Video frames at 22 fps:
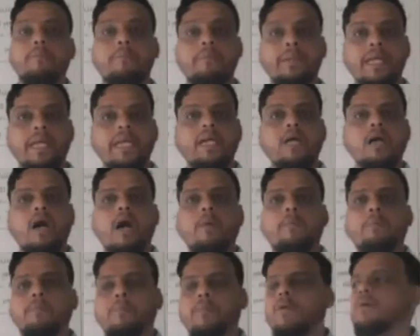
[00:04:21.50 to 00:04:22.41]
break
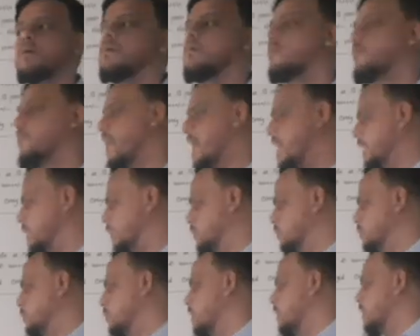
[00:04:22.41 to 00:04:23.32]
up
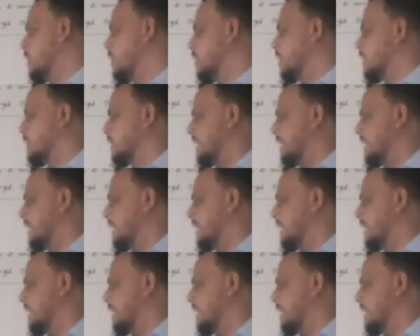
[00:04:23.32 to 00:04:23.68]
value.